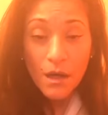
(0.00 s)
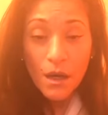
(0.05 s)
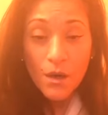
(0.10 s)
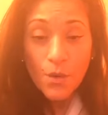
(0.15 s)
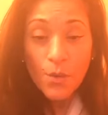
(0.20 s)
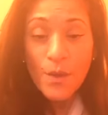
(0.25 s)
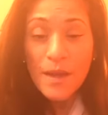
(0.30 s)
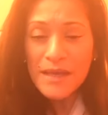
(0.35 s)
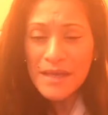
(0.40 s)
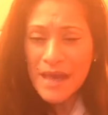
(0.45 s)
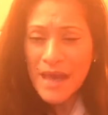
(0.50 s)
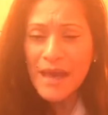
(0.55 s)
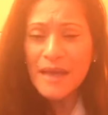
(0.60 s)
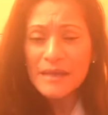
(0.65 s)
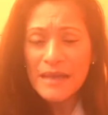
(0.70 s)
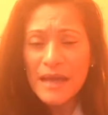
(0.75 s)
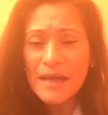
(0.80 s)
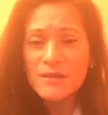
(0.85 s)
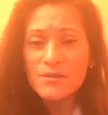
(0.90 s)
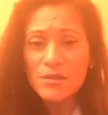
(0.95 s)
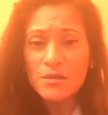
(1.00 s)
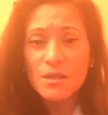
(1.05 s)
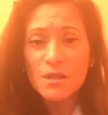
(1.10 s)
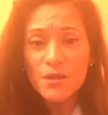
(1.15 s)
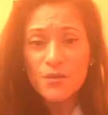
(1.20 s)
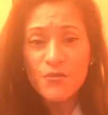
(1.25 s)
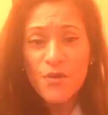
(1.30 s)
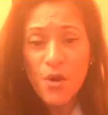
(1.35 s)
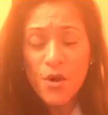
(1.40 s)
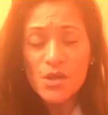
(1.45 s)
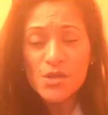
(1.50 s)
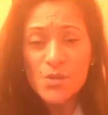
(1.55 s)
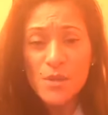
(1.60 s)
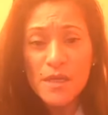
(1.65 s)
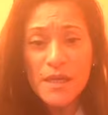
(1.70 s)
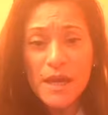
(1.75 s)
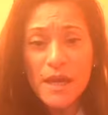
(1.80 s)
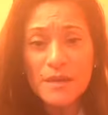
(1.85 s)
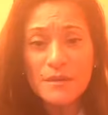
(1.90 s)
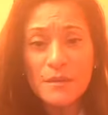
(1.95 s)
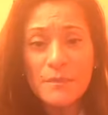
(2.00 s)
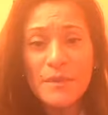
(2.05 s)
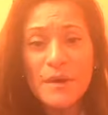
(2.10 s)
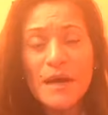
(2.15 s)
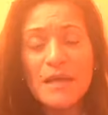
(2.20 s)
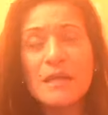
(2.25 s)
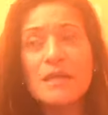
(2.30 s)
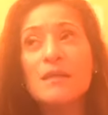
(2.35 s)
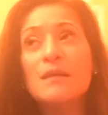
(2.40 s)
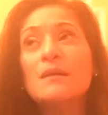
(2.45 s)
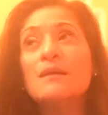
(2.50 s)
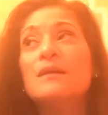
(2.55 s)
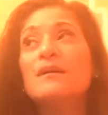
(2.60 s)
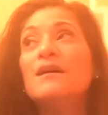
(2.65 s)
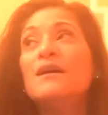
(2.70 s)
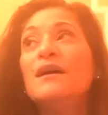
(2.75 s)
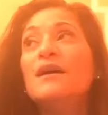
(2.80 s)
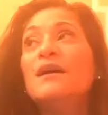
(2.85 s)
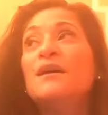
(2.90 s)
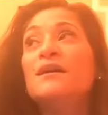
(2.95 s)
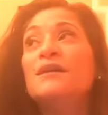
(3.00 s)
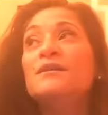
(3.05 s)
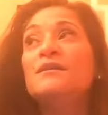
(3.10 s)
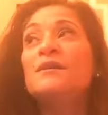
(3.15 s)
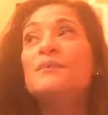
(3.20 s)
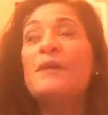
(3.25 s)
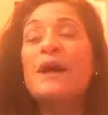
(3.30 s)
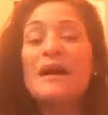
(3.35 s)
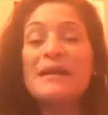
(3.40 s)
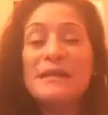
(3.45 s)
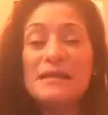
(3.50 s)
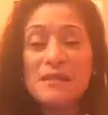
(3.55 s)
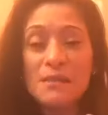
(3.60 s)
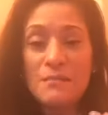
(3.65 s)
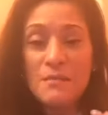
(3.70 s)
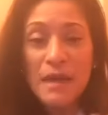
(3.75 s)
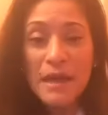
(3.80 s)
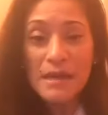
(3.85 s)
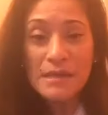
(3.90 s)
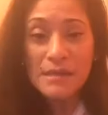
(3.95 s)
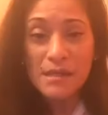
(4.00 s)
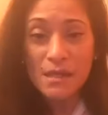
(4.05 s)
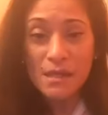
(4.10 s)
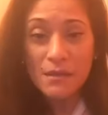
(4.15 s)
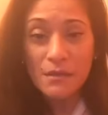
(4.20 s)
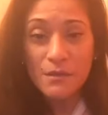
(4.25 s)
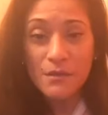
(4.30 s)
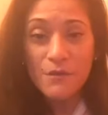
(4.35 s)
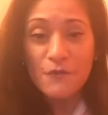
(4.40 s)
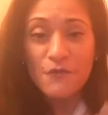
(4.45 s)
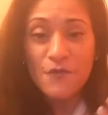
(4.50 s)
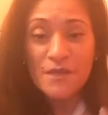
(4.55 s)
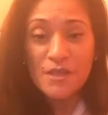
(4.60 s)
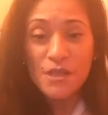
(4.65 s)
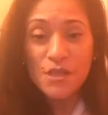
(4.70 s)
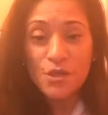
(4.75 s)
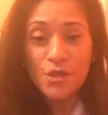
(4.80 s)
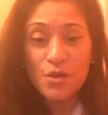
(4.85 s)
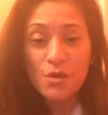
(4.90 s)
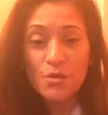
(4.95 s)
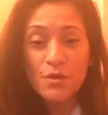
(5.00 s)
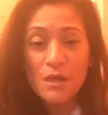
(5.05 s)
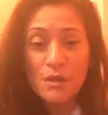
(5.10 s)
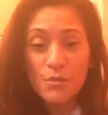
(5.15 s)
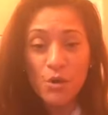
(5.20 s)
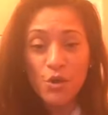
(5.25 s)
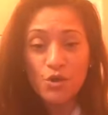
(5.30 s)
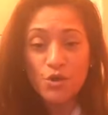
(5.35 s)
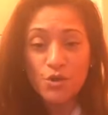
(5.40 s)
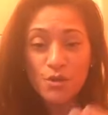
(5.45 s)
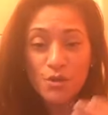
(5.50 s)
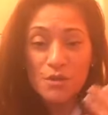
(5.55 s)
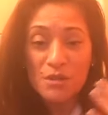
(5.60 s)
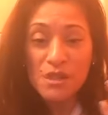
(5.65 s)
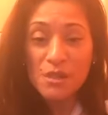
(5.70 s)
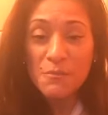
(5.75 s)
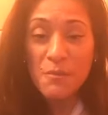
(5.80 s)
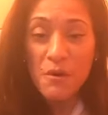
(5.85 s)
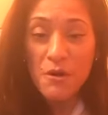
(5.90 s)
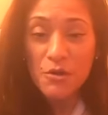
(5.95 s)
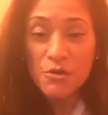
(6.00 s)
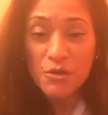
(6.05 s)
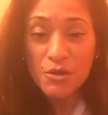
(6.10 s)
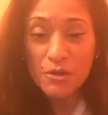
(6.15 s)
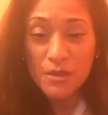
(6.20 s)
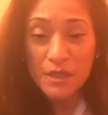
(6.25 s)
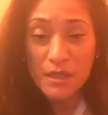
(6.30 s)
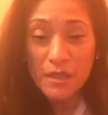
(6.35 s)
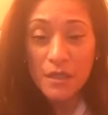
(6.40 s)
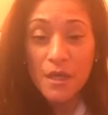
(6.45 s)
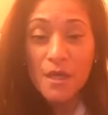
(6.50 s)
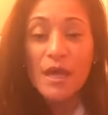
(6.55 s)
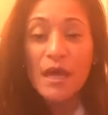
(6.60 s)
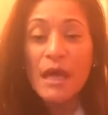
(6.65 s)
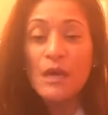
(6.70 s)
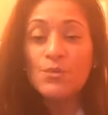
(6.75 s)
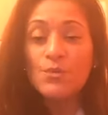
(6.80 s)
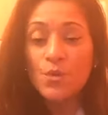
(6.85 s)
We can handle it, of course we can. The body the body is amazing, physical, emotional, and spiritually. And